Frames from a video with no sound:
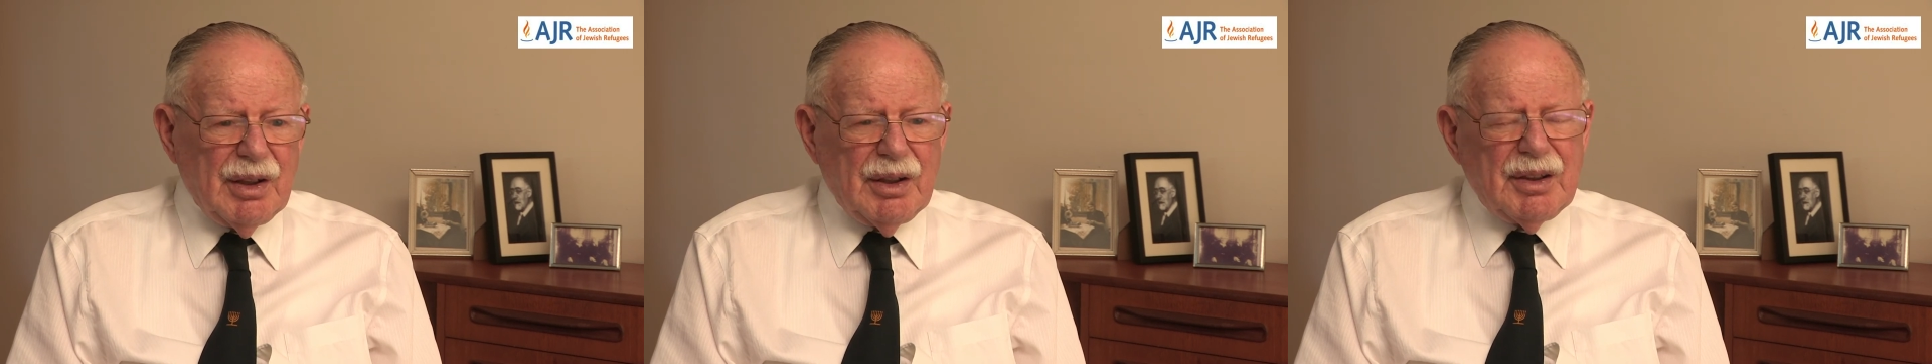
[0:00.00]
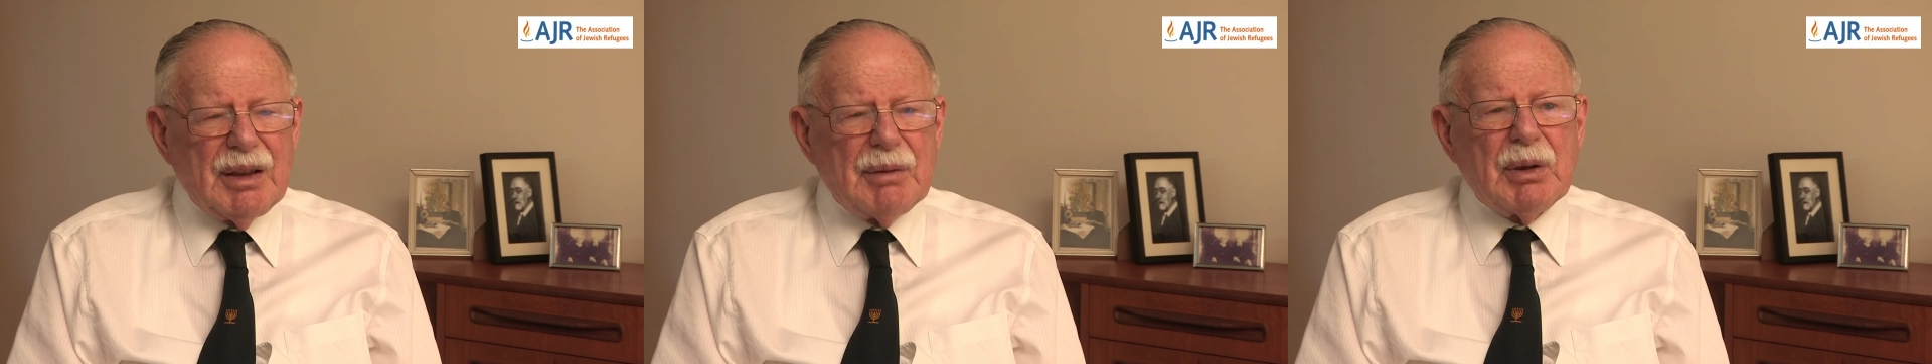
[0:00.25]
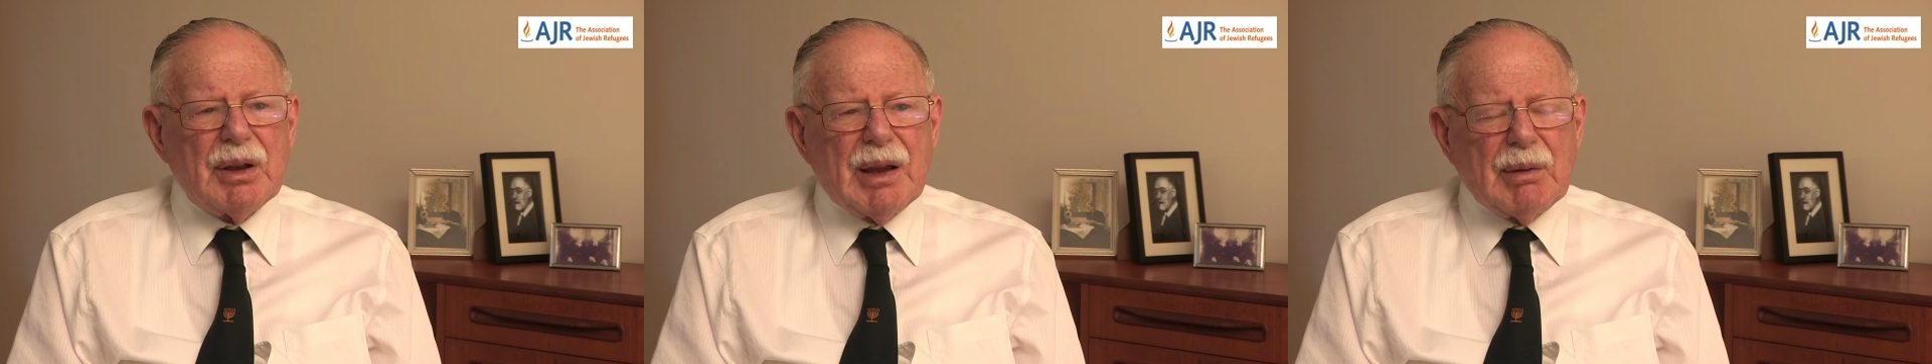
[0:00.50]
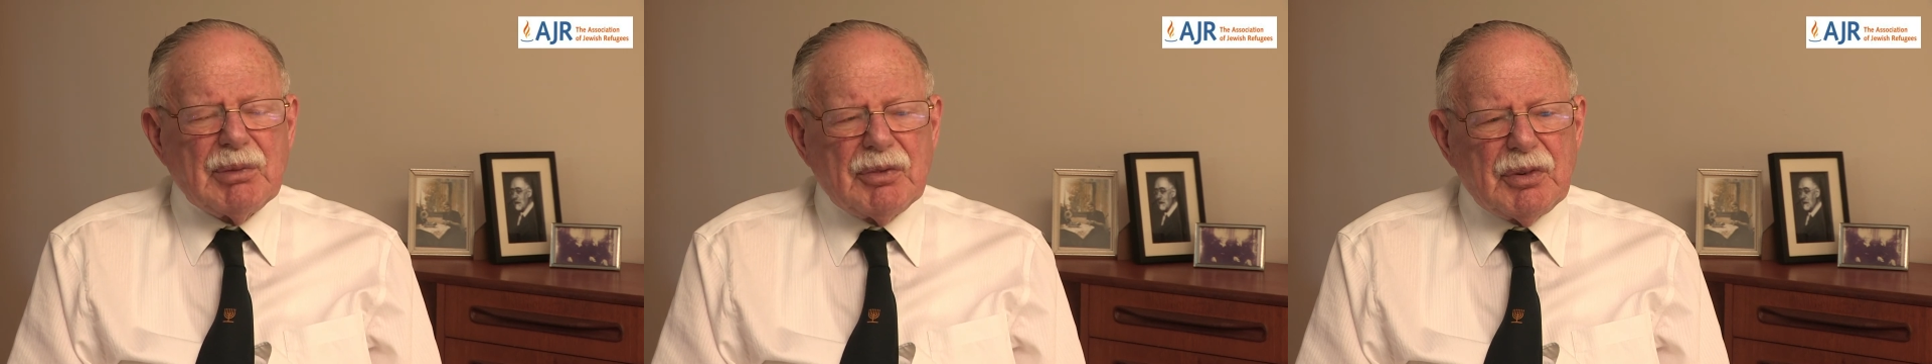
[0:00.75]
He
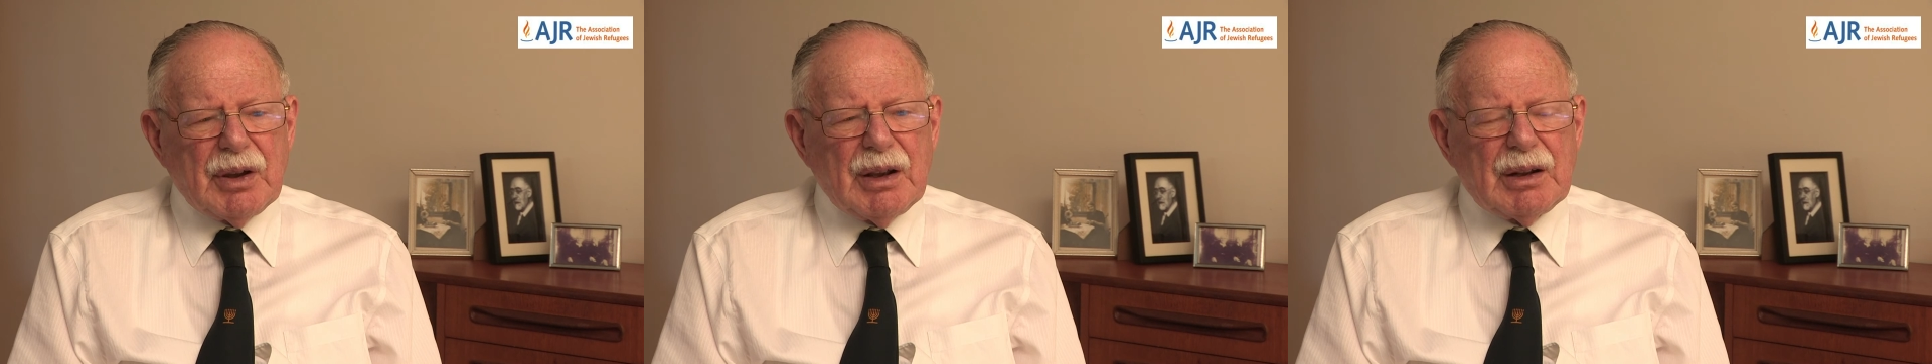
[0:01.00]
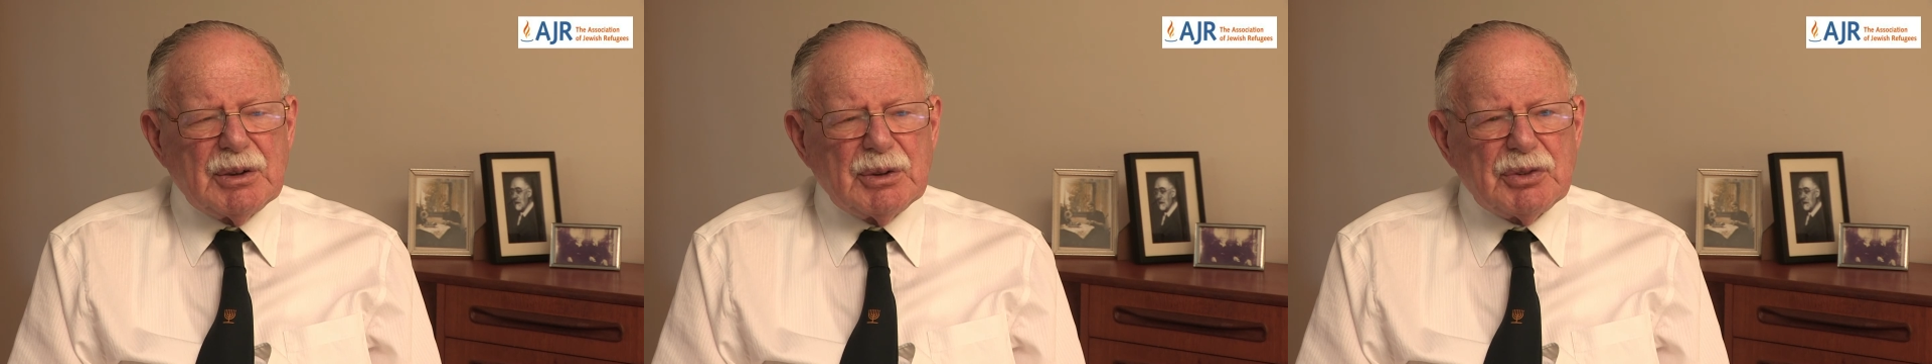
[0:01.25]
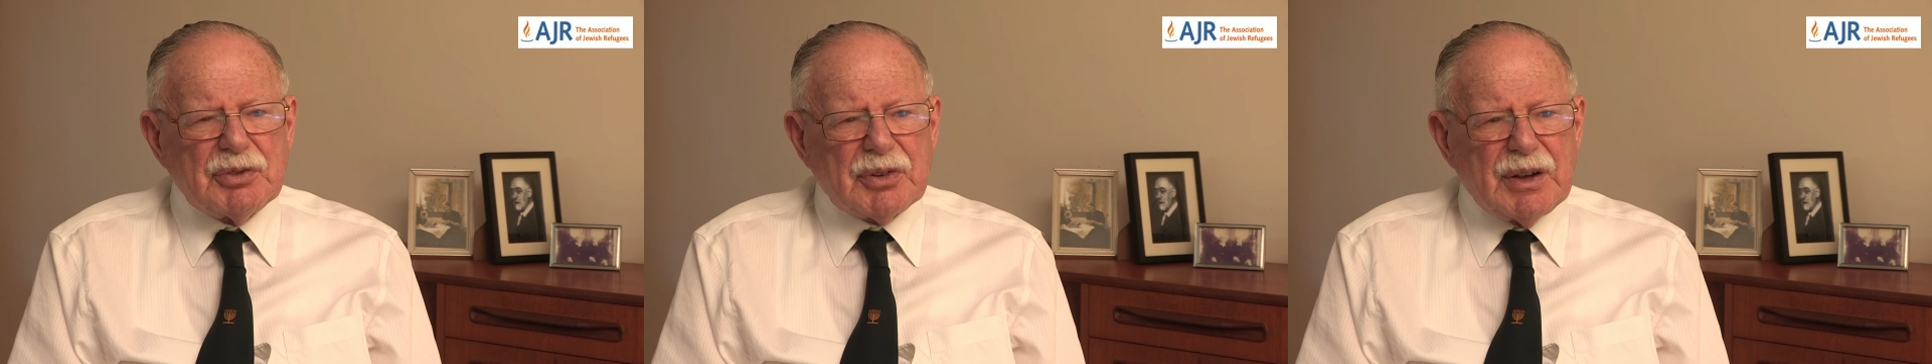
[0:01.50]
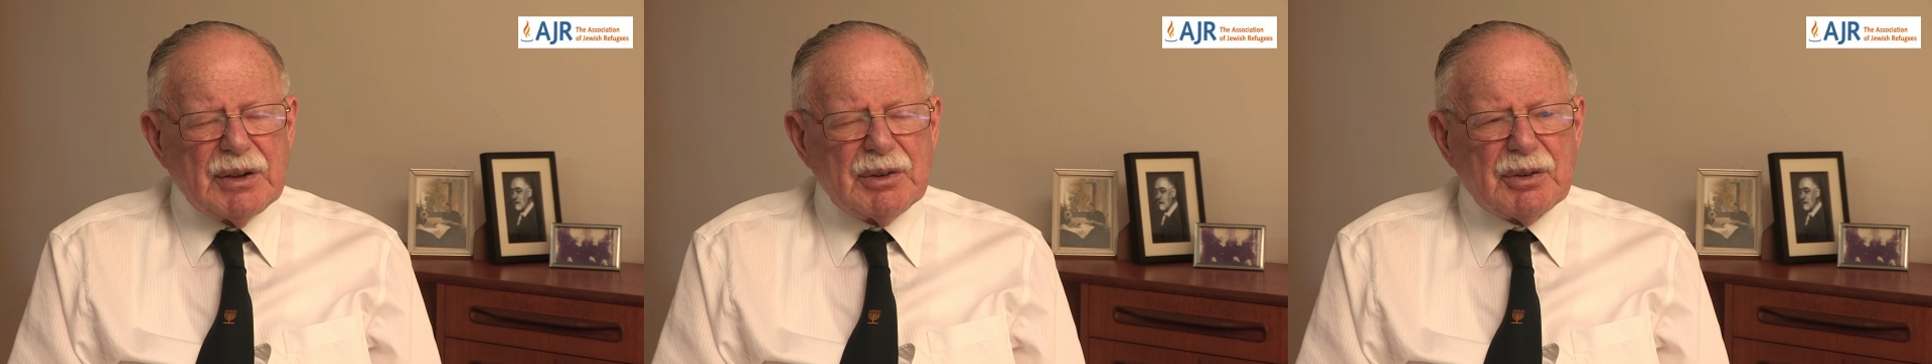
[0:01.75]
became a very close
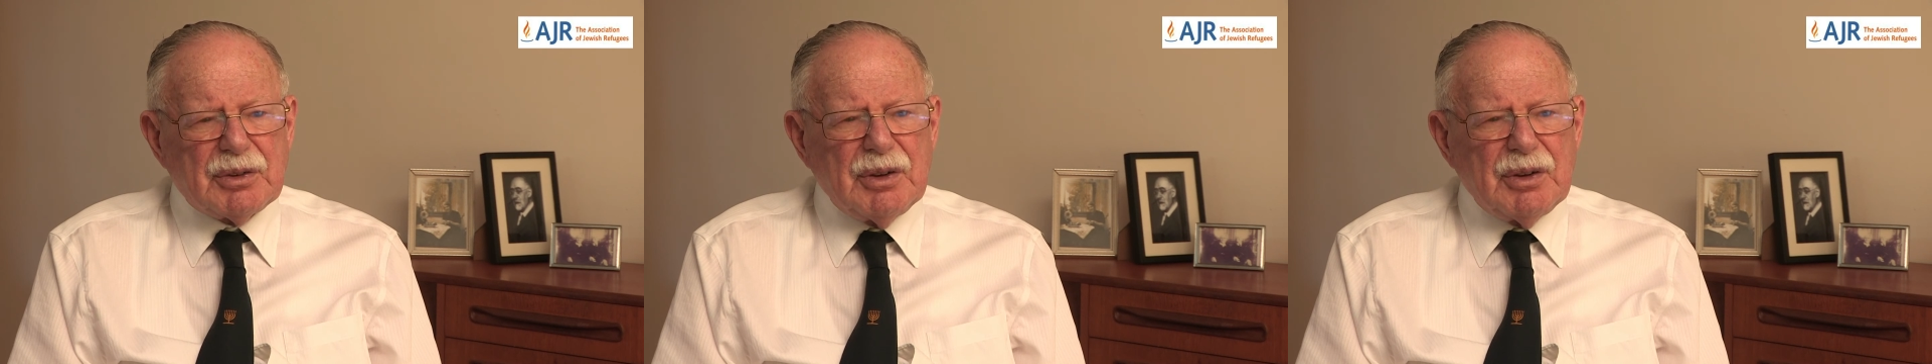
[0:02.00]
friend